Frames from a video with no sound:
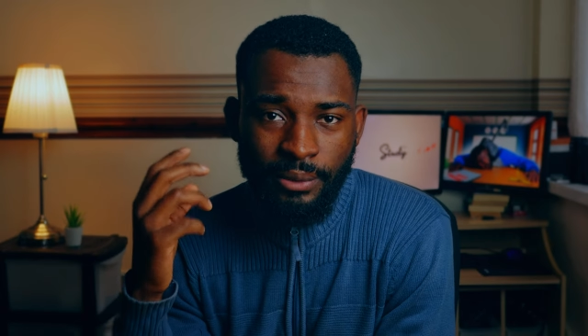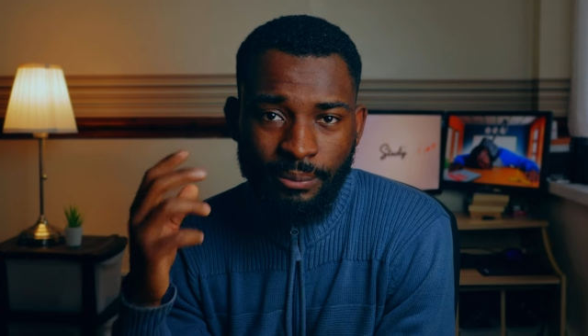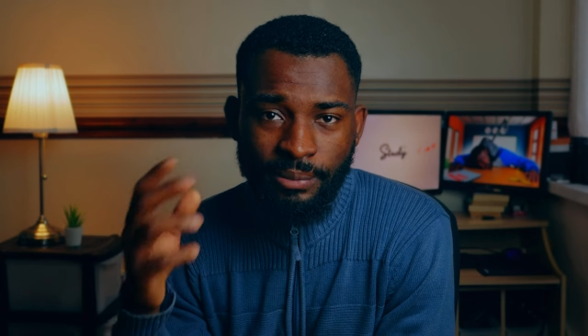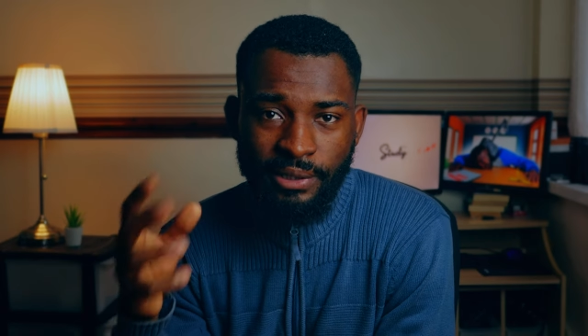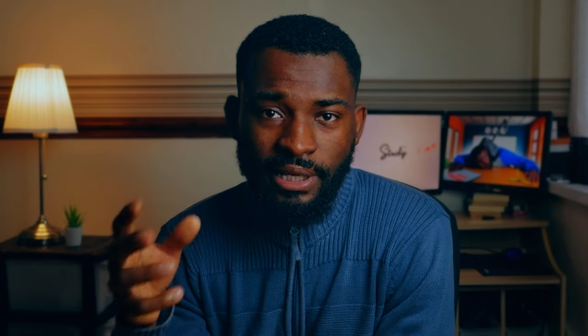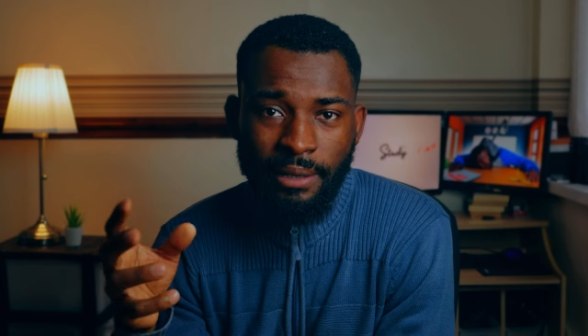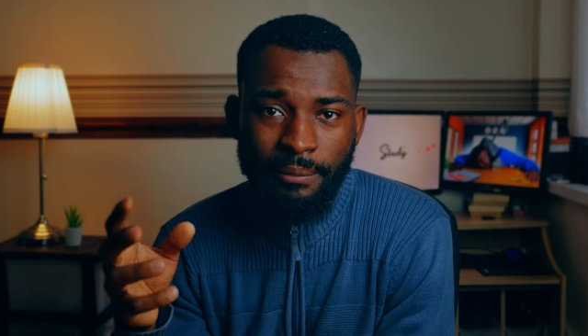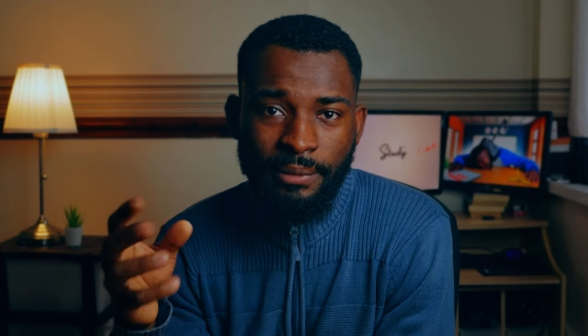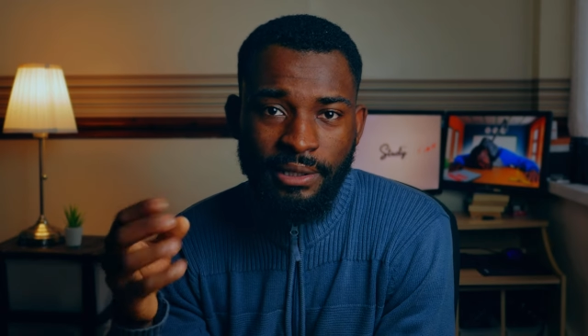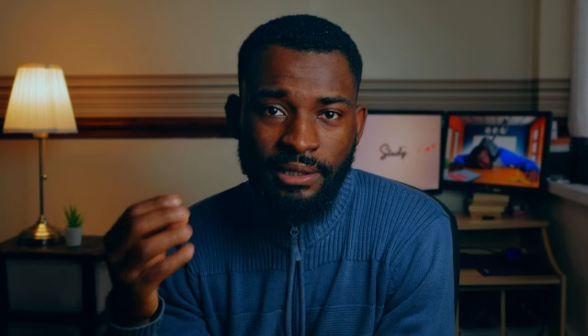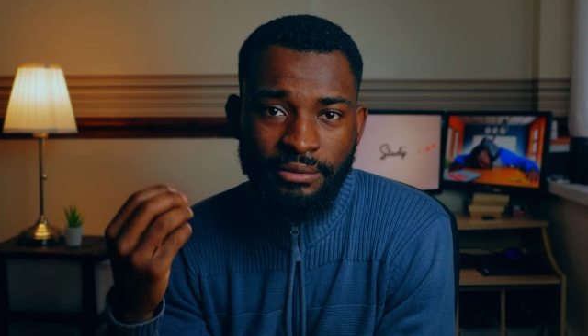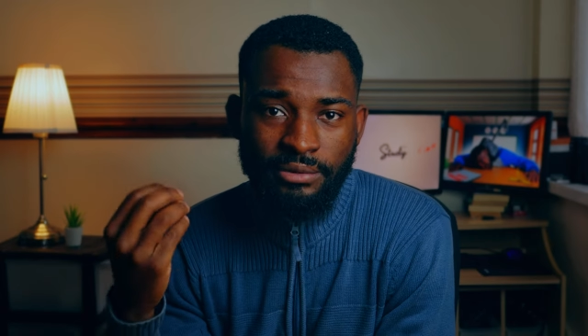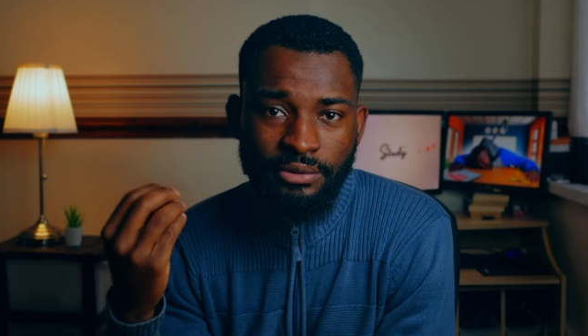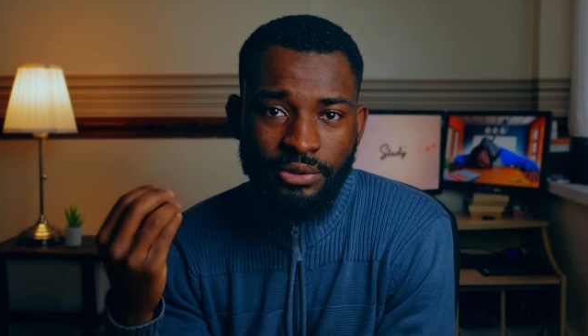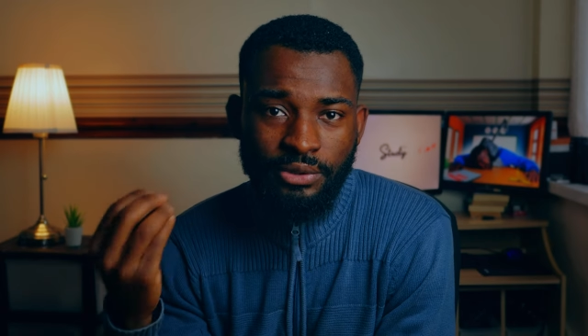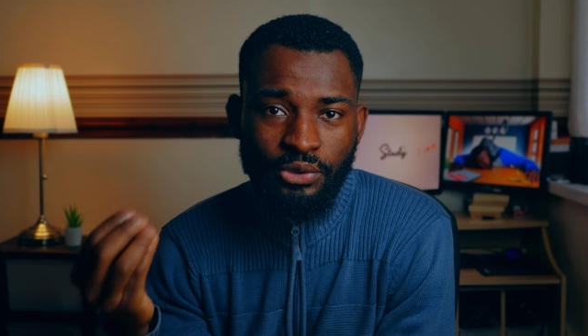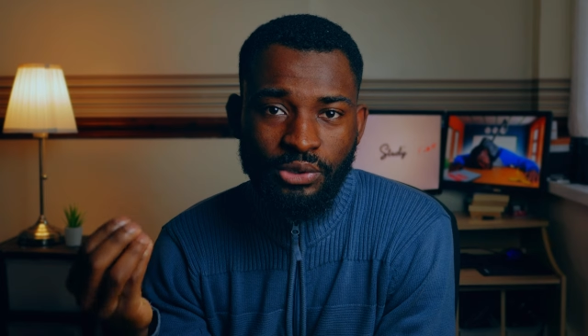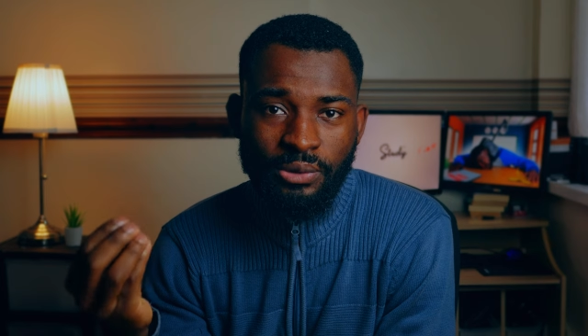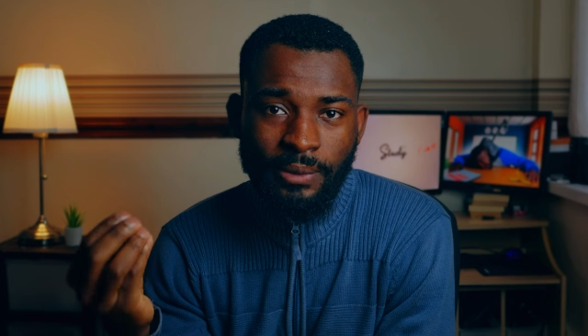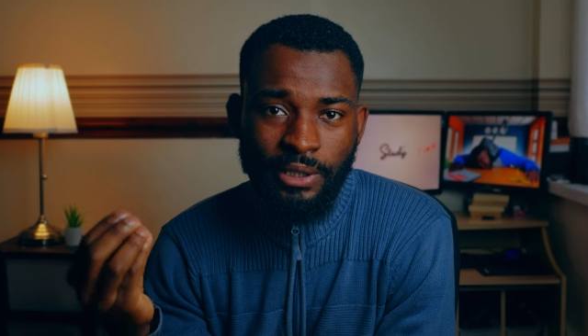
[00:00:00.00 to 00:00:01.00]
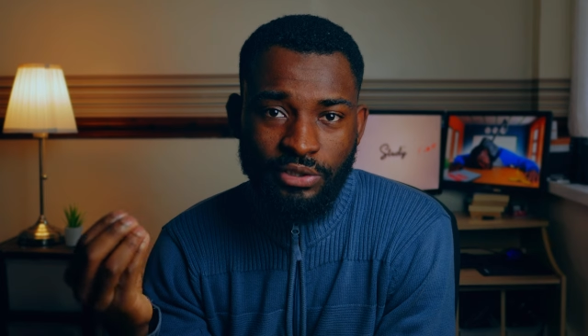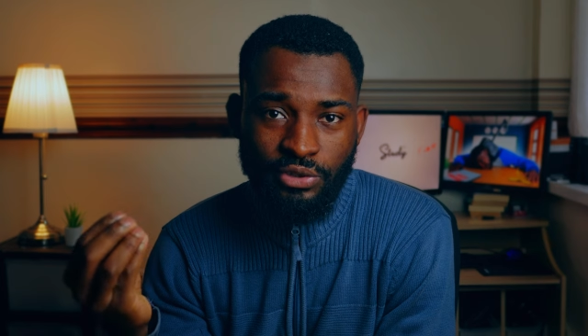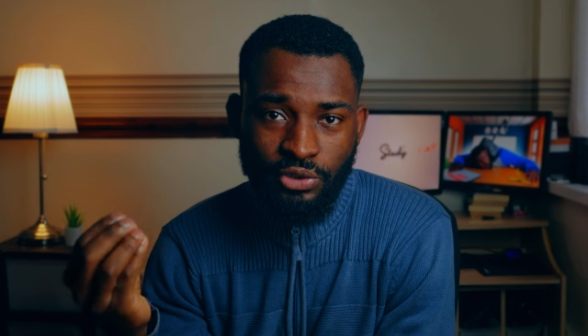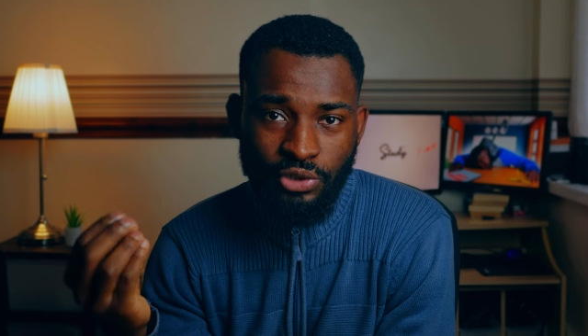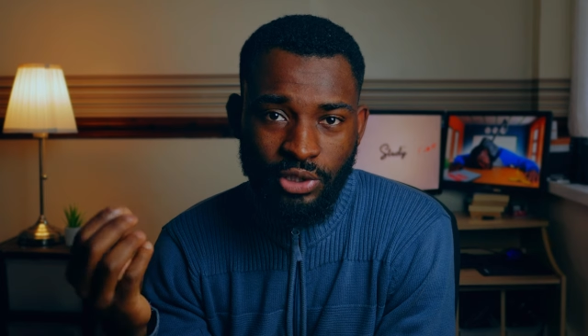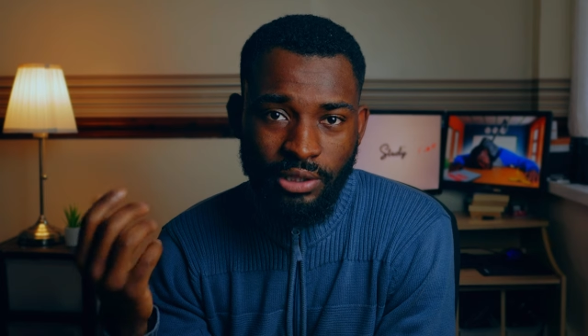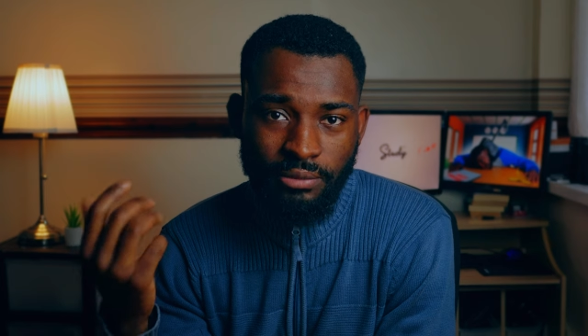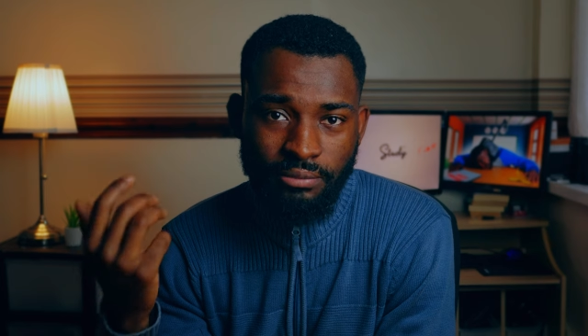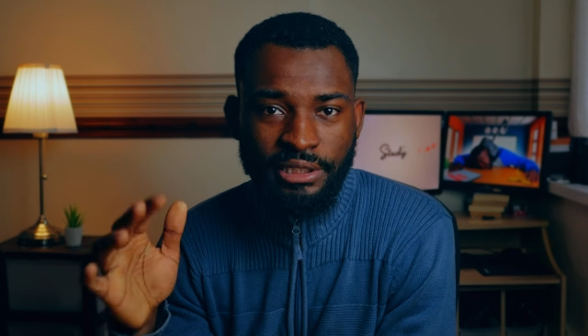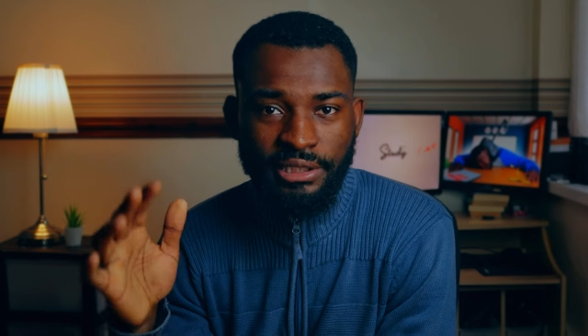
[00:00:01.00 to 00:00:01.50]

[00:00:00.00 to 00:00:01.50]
I'm coming to do my job,